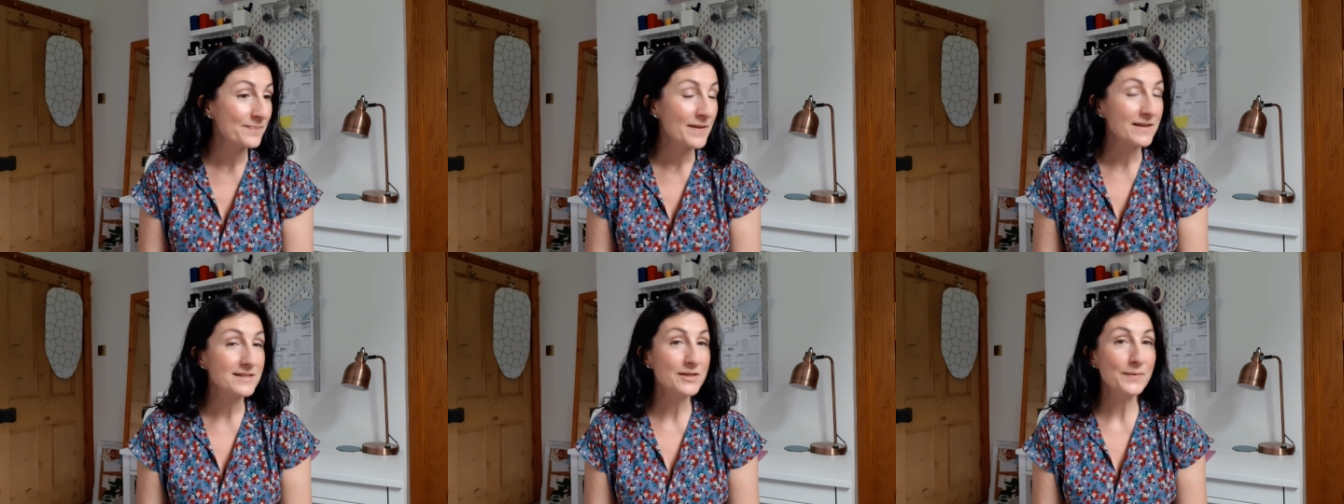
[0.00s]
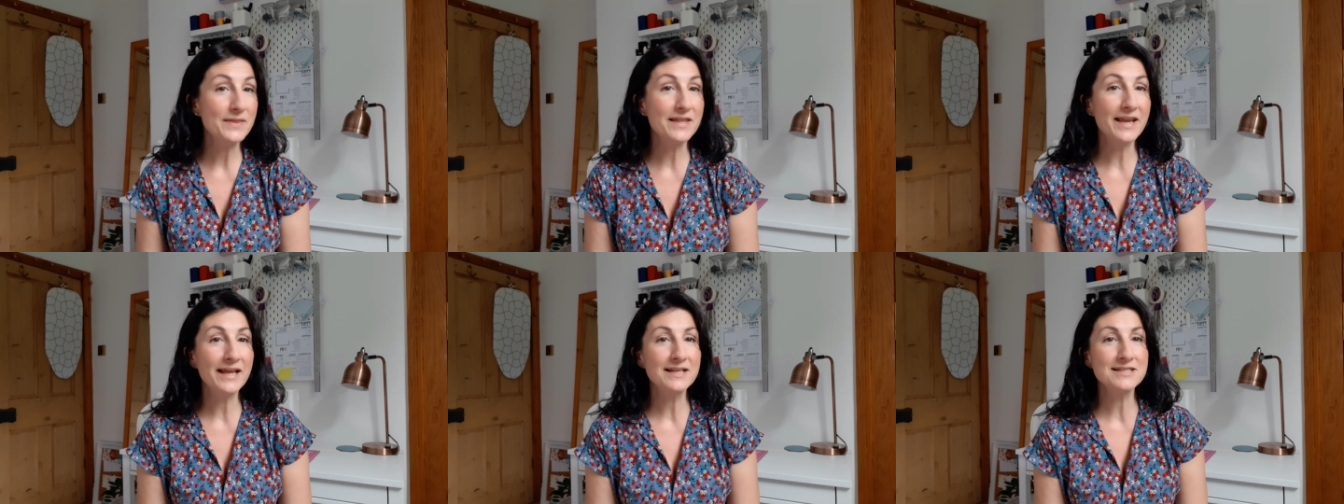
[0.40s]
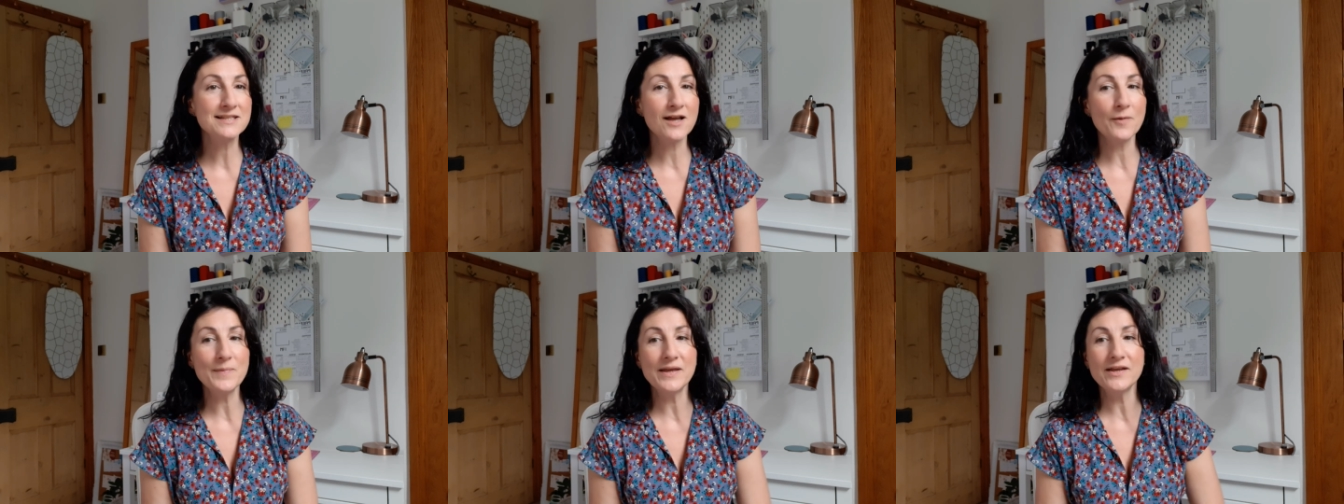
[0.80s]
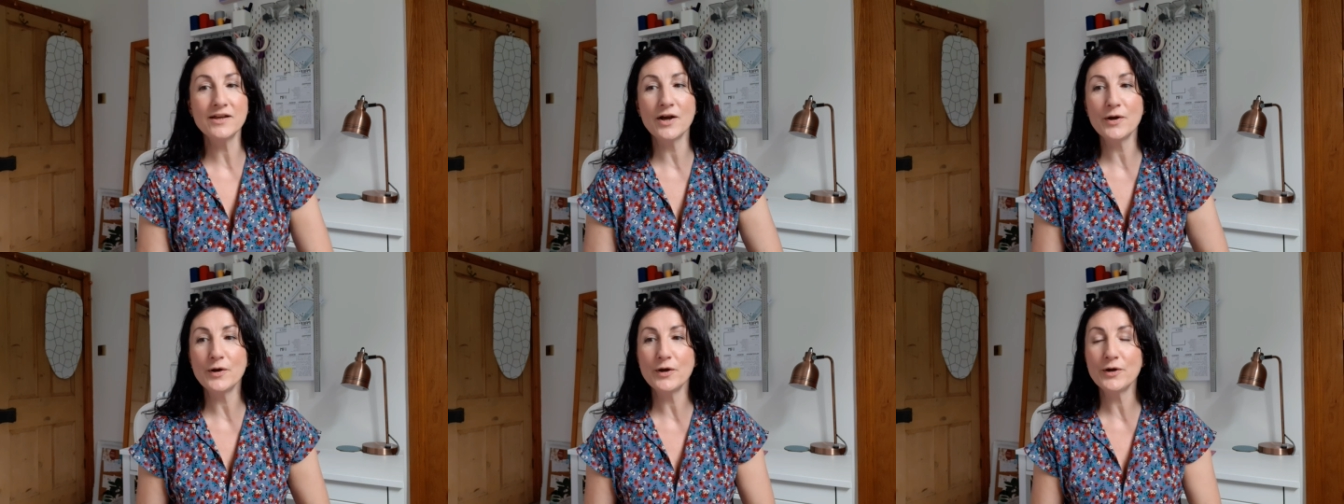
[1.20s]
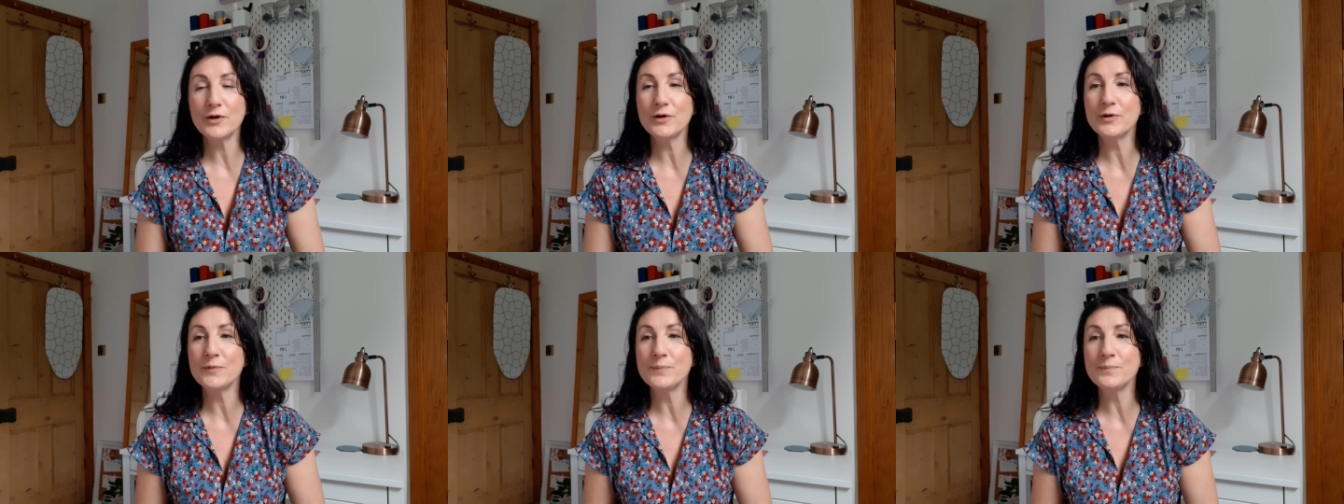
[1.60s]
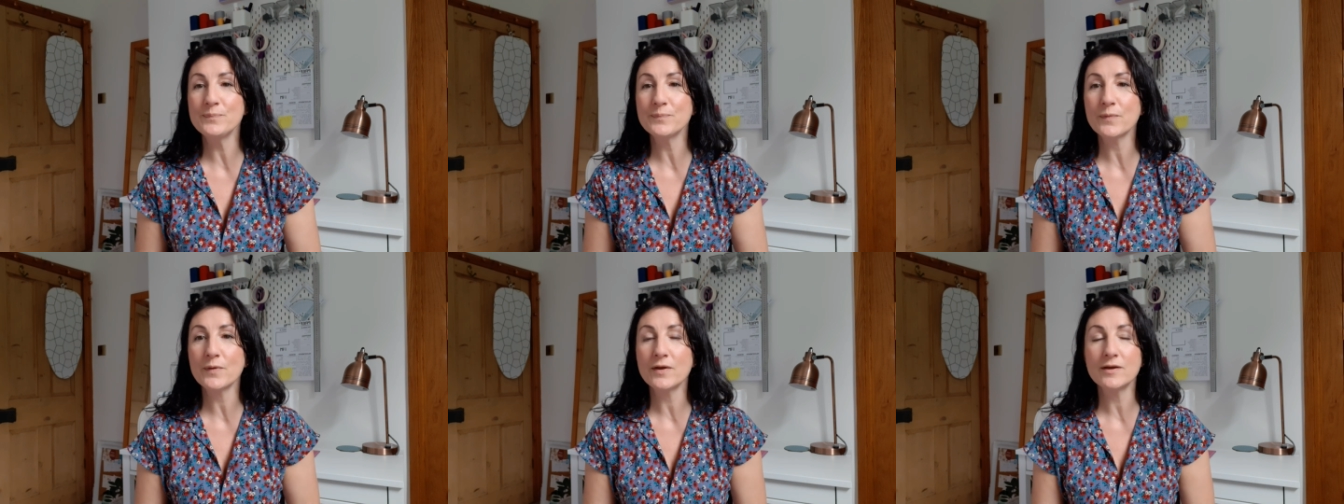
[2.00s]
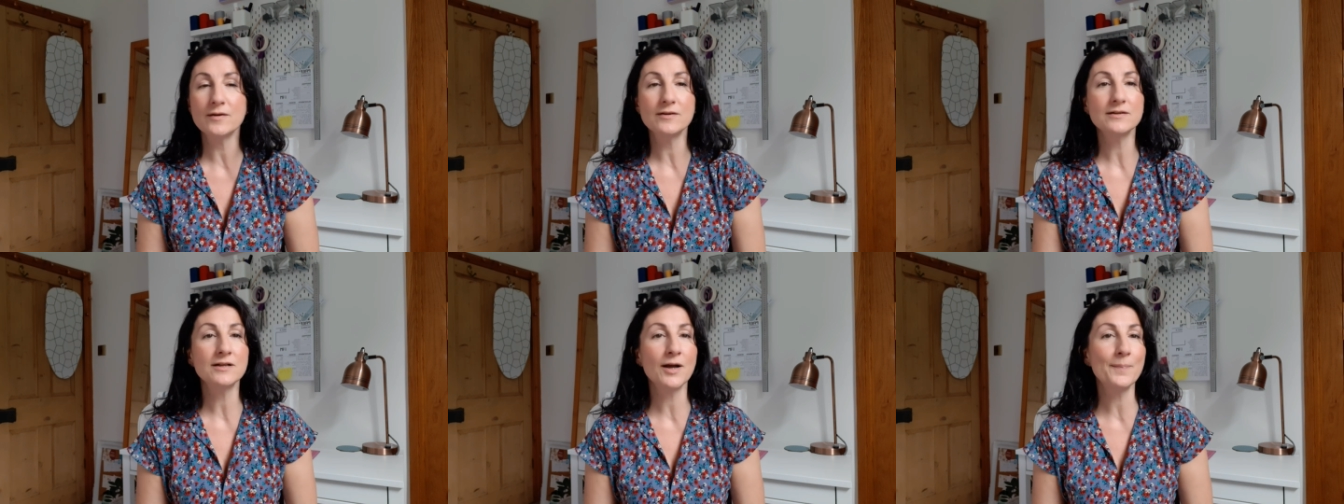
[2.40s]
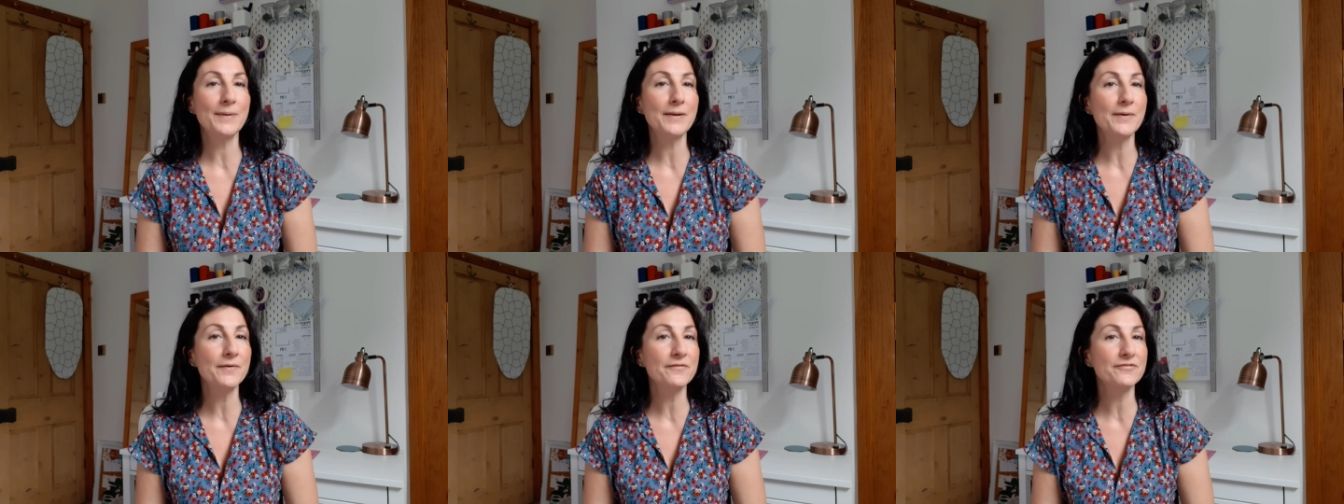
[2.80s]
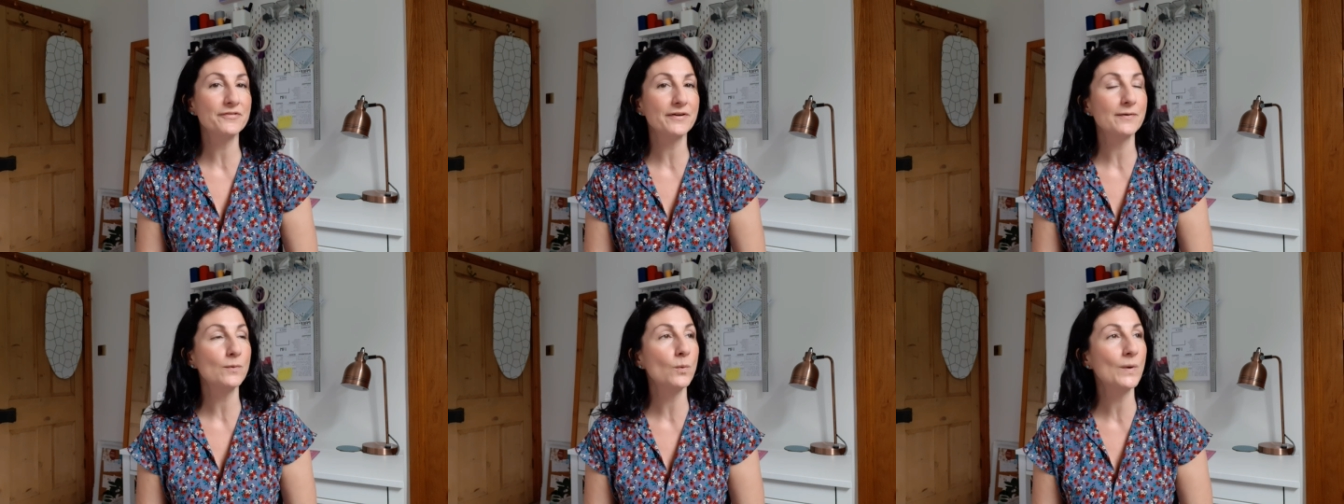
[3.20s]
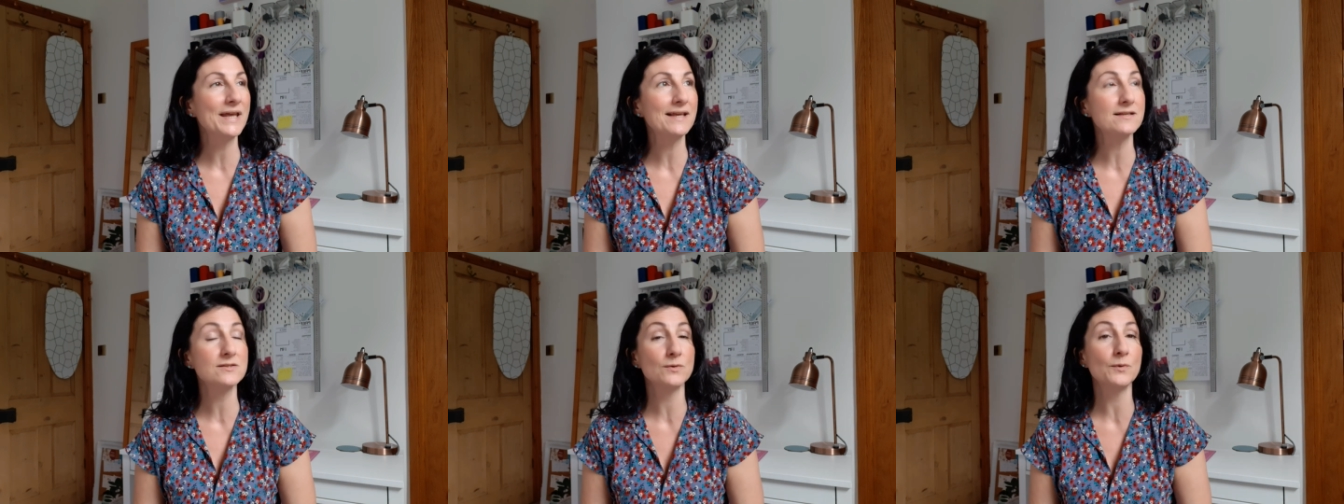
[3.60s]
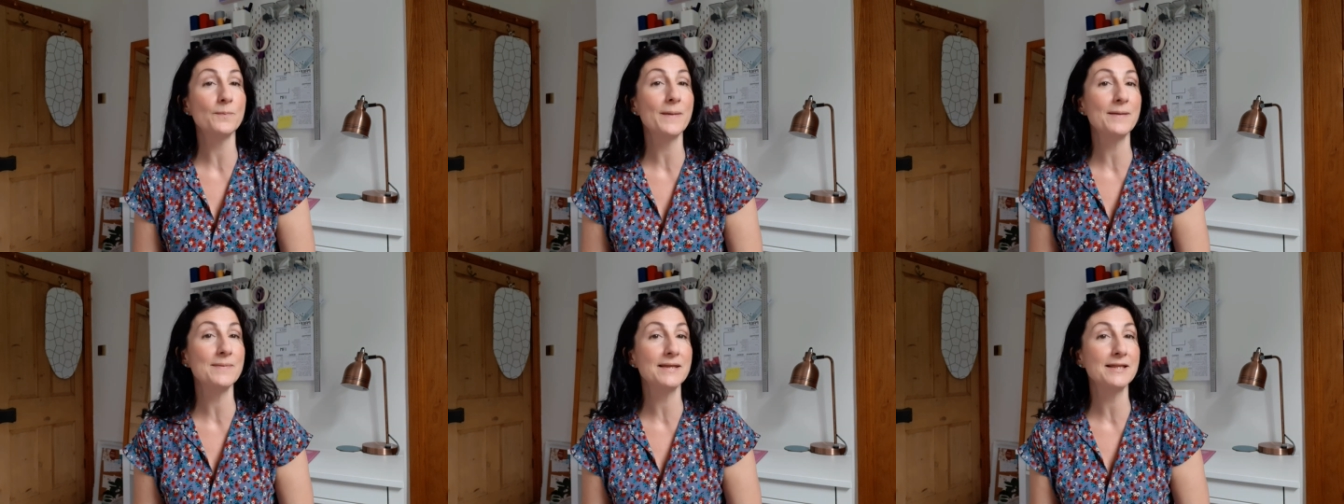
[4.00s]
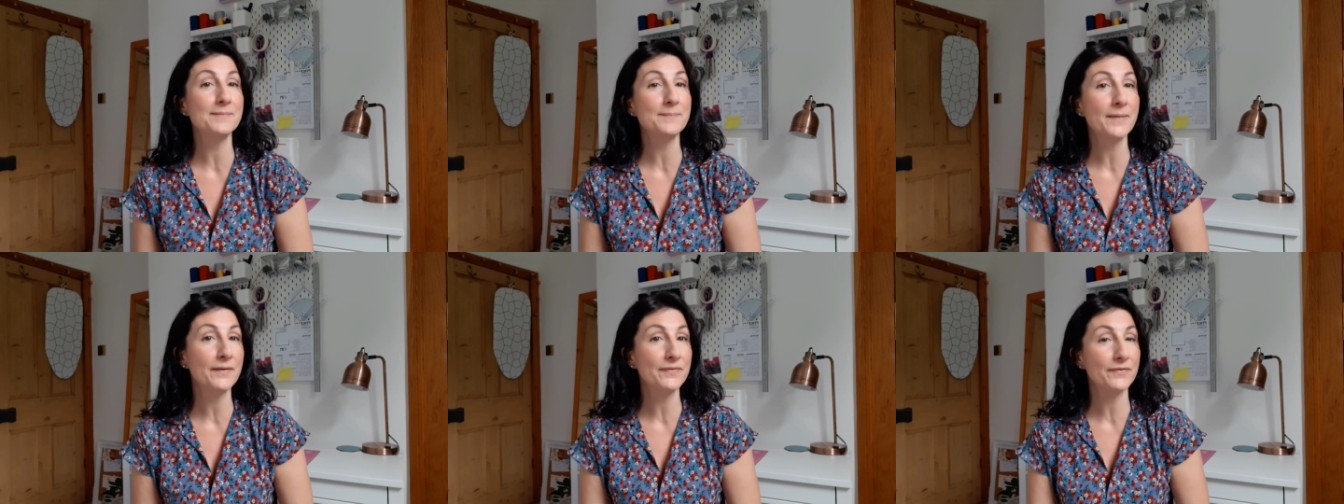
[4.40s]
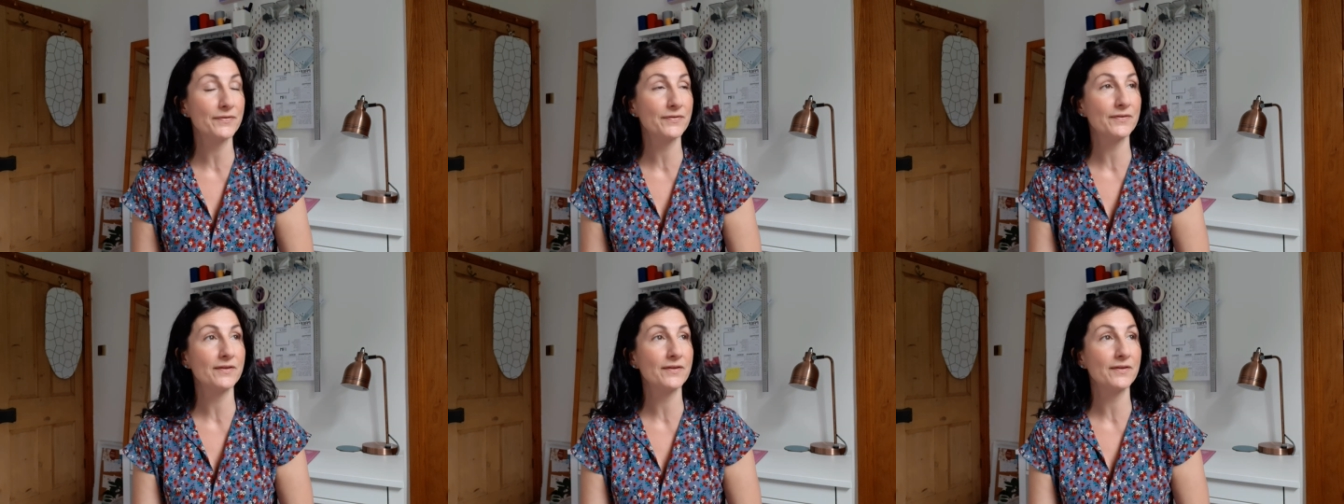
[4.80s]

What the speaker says: so in the next coming couple of weeks, or maybe in a month,